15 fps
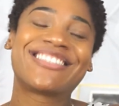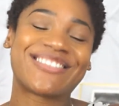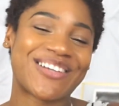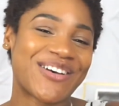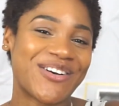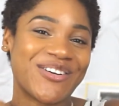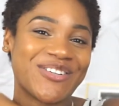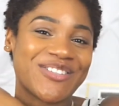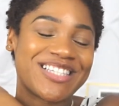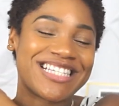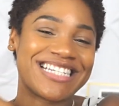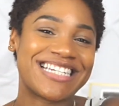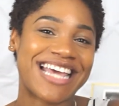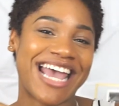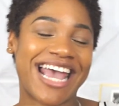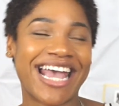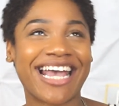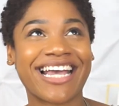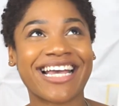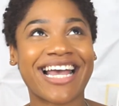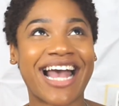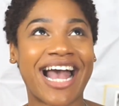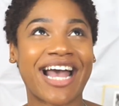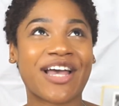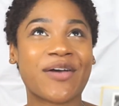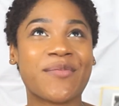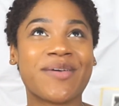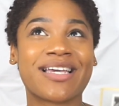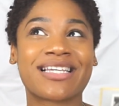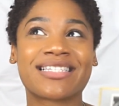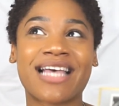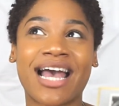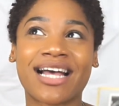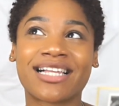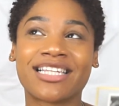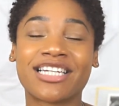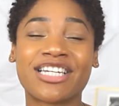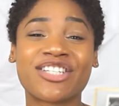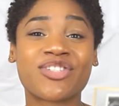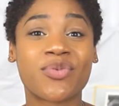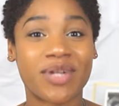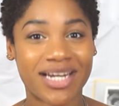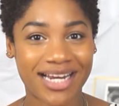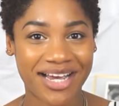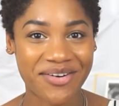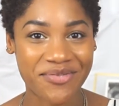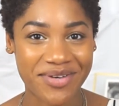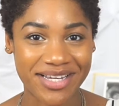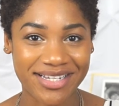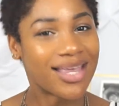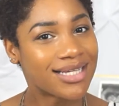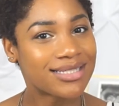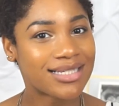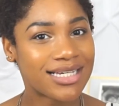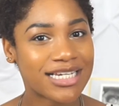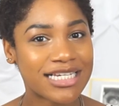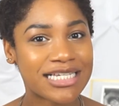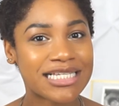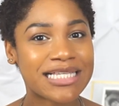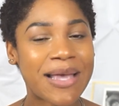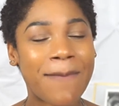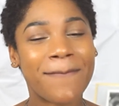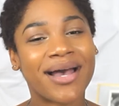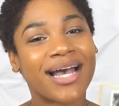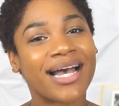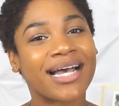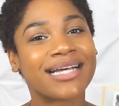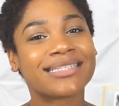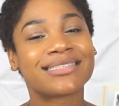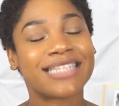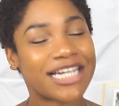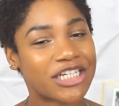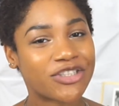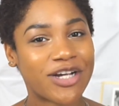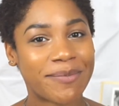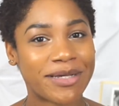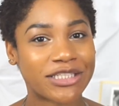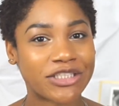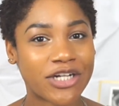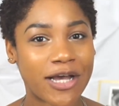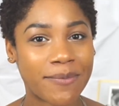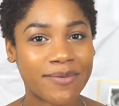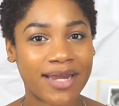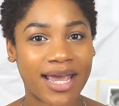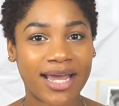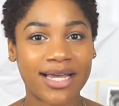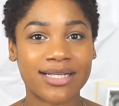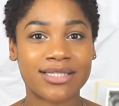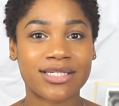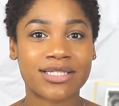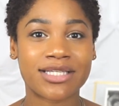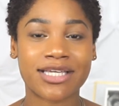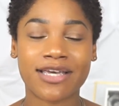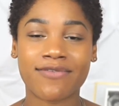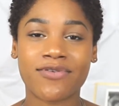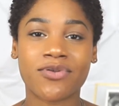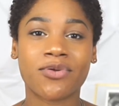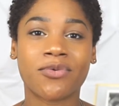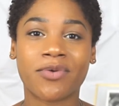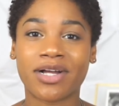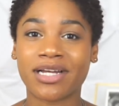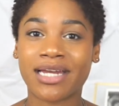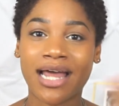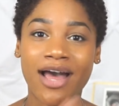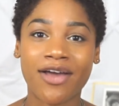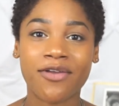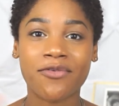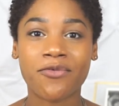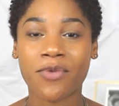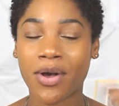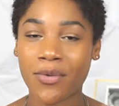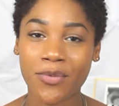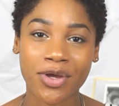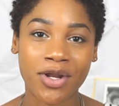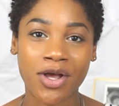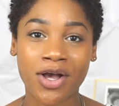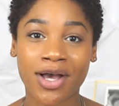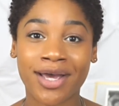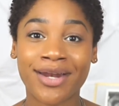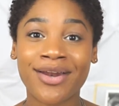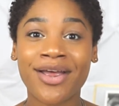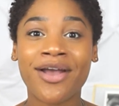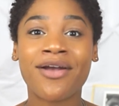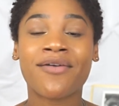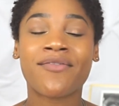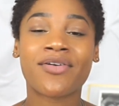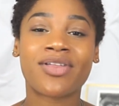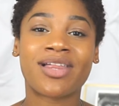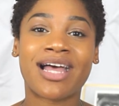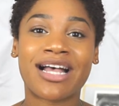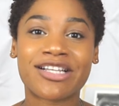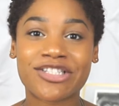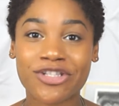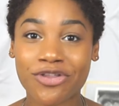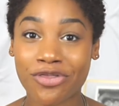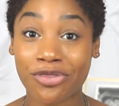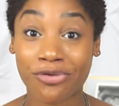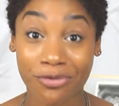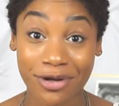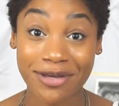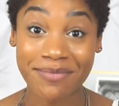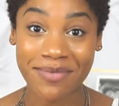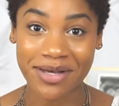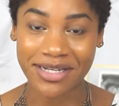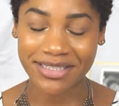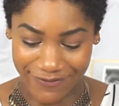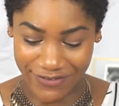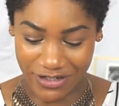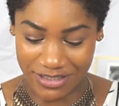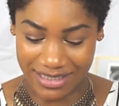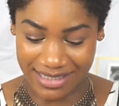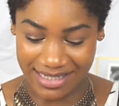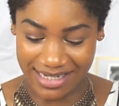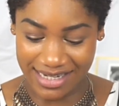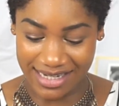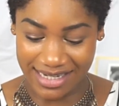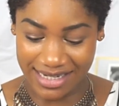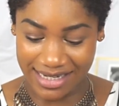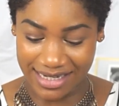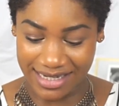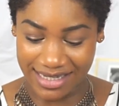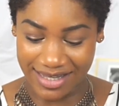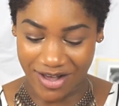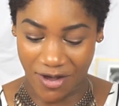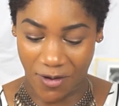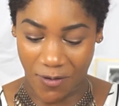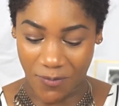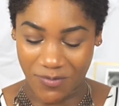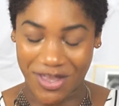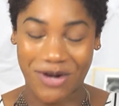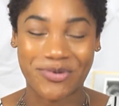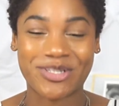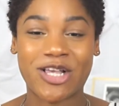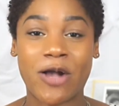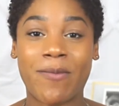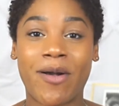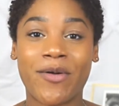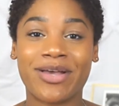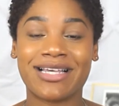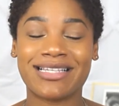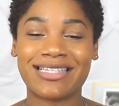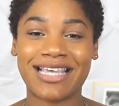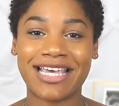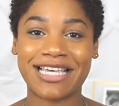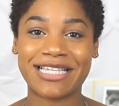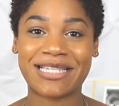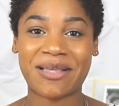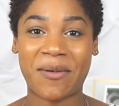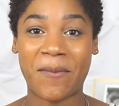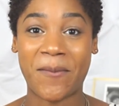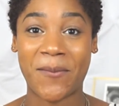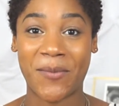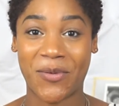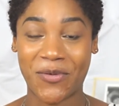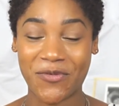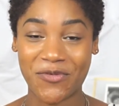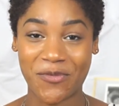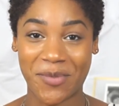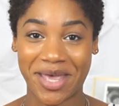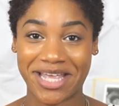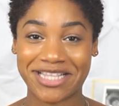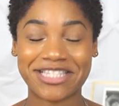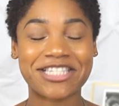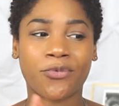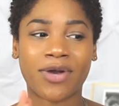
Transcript: So today I am exactly 29 weeks. This is my 2nd trimester update, just to give you the rundown of what went on for the last 3 months. First thing that I want to talk about is his movements.